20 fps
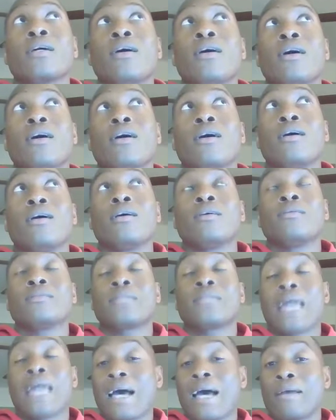
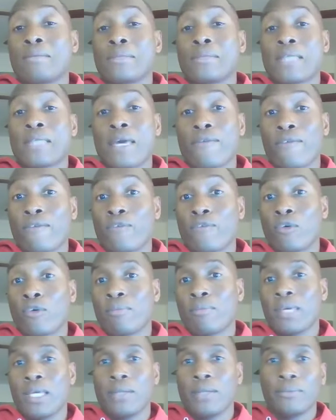time saver for
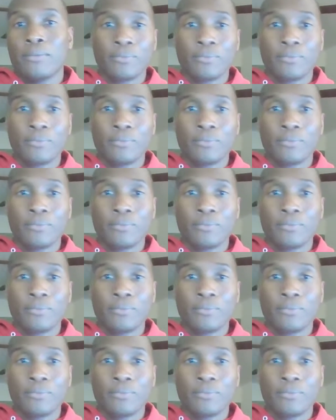me.